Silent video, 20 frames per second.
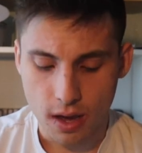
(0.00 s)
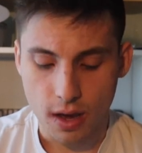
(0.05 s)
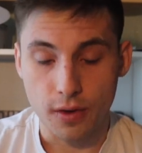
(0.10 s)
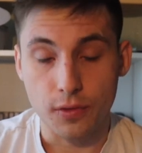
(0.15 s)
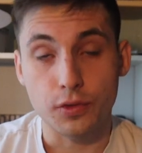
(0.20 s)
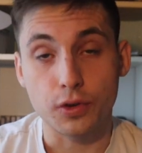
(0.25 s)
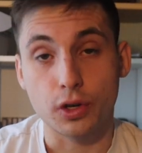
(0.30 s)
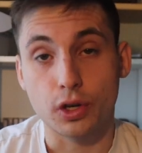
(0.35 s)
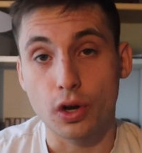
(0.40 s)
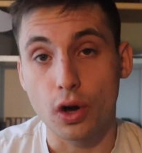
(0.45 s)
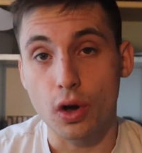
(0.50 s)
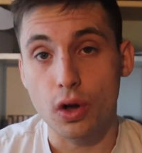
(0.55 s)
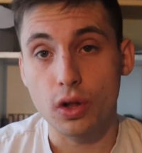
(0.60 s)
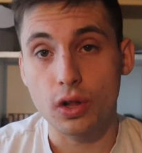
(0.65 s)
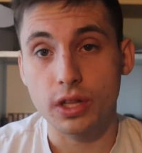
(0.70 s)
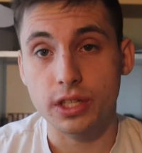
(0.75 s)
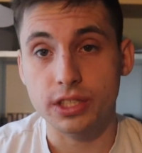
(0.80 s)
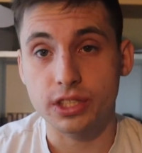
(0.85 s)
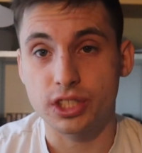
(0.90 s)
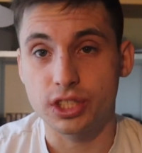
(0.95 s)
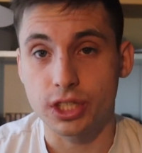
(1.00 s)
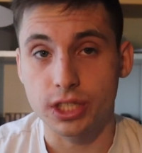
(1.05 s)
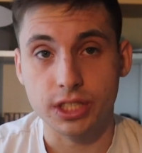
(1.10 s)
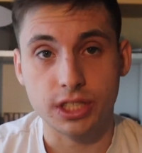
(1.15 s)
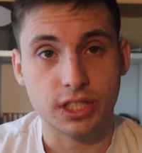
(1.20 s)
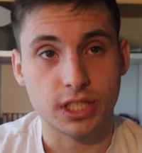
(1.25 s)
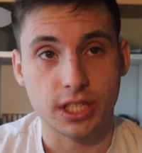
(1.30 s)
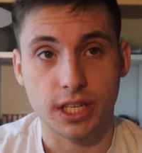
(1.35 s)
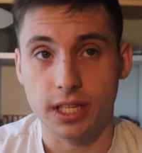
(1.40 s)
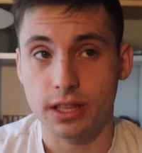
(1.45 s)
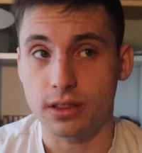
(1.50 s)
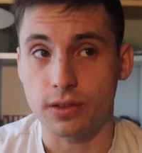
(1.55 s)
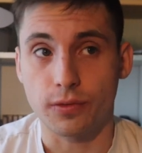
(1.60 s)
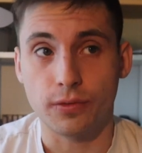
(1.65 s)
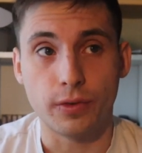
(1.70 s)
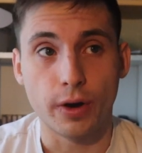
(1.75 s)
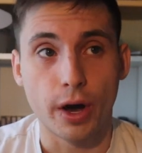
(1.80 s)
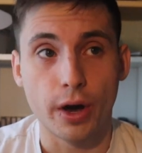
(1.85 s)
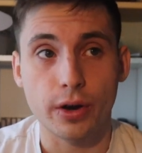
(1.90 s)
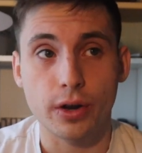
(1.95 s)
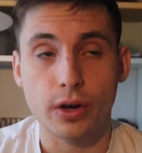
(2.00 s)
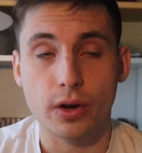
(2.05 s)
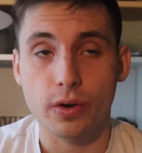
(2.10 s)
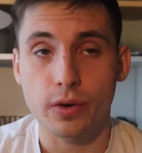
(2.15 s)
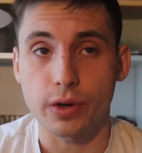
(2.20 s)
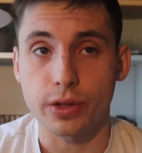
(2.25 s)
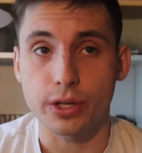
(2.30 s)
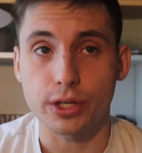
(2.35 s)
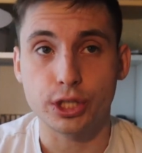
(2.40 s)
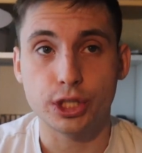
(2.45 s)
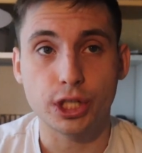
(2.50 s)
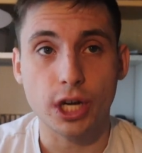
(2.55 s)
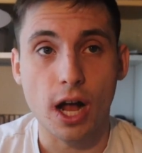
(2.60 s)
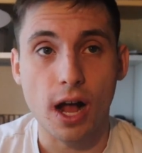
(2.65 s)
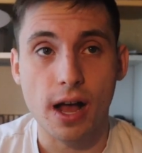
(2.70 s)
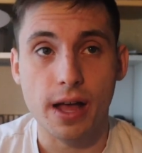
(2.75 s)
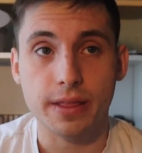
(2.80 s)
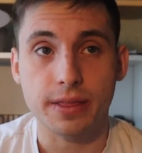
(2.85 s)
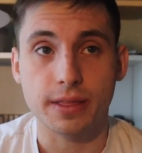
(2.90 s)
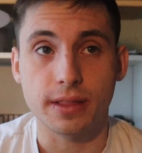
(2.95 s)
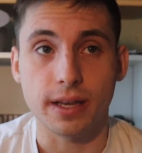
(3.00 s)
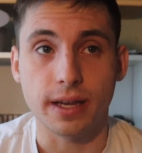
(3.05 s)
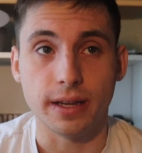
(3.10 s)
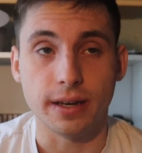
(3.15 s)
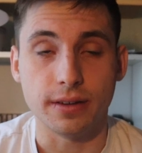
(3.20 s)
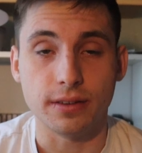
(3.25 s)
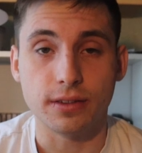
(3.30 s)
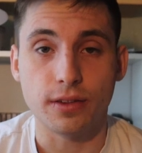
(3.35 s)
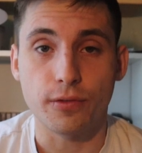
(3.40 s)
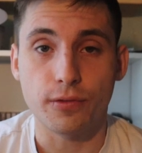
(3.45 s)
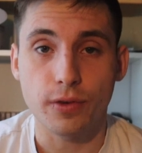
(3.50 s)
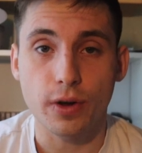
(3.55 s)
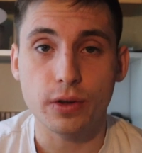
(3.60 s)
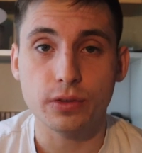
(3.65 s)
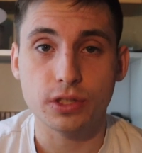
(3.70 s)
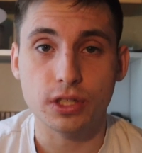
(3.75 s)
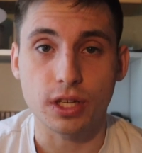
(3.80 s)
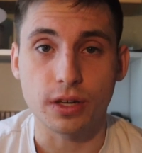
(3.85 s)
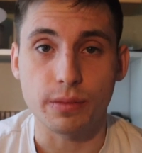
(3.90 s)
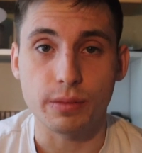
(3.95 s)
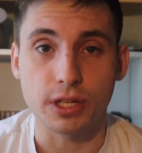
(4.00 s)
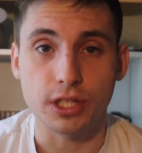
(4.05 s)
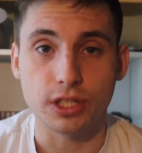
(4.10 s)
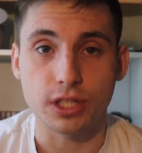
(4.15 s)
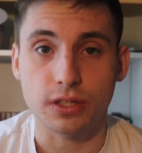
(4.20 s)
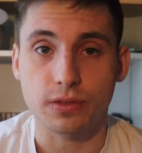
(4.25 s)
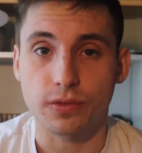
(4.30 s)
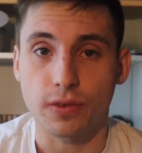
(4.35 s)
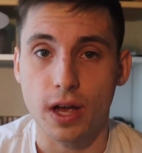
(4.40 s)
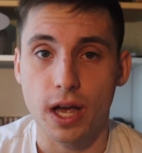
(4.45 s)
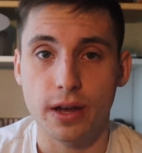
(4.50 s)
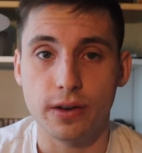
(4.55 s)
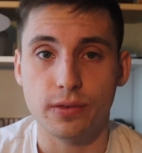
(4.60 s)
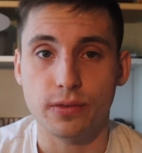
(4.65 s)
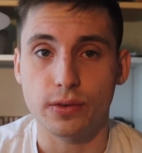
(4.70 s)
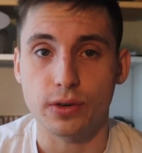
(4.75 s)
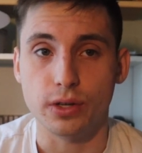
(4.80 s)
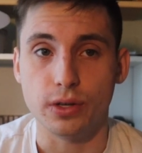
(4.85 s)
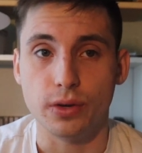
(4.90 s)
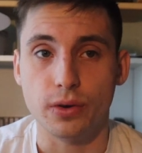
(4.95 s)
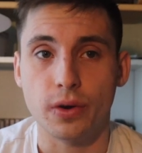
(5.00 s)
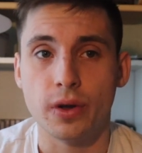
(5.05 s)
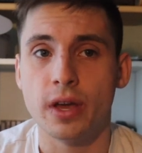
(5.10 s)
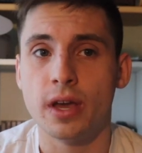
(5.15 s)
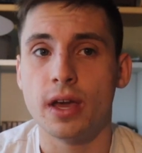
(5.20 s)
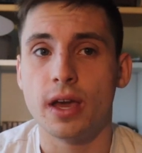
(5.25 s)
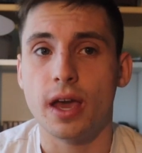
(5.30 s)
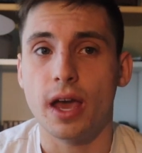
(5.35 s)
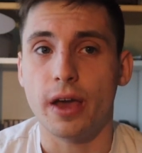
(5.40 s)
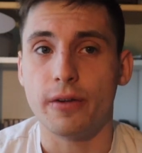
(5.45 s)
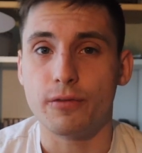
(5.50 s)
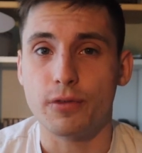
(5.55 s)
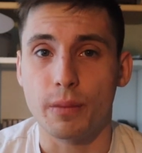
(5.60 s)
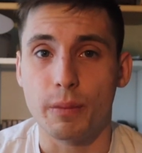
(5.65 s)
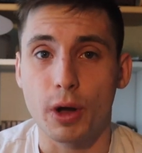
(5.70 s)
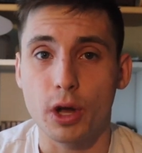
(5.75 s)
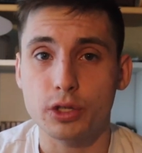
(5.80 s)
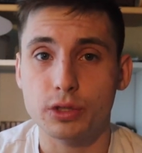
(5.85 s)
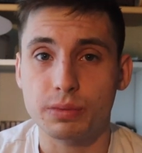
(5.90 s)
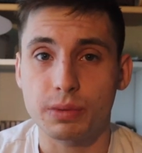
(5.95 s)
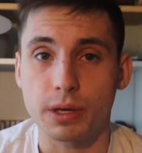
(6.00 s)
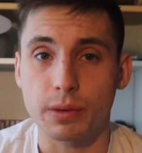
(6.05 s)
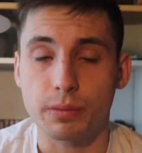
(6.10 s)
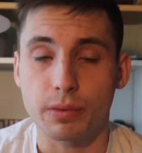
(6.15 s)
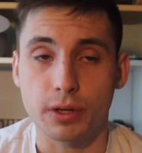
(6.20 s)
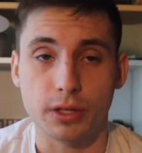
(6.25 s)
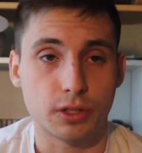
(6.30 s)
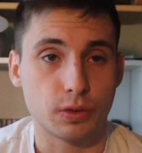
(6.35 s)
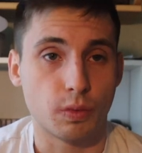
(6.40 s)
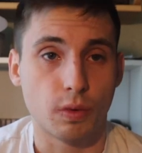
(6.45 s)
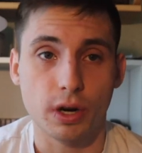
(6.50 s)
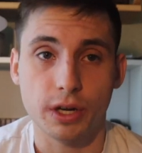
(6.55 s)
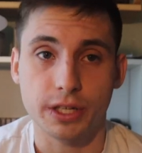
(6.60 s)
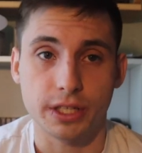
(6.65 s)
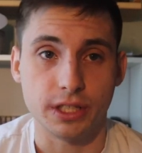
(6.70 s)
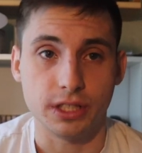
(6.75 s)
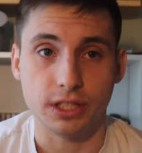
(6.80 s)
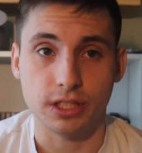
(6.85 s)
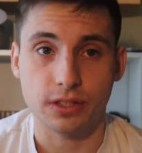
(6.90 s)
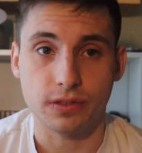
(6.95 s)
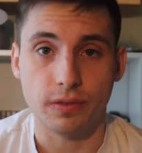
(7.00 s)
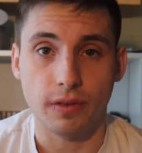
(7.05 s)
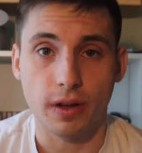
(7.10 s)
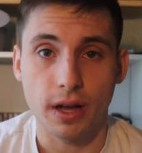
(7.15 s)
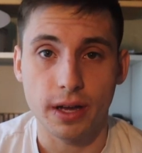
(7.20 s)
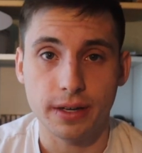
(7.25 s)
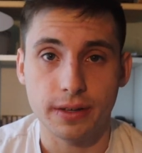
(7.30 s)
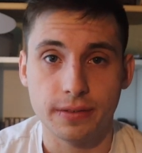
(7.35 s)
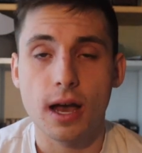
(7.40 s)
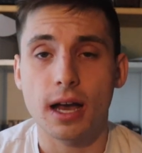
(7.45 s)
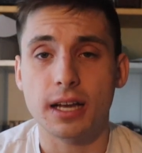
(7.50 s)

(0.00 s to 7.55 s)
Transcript: If your goal is just to get the photo or the shot, then the phone's going to be just fine for you and for most people it's working just fine.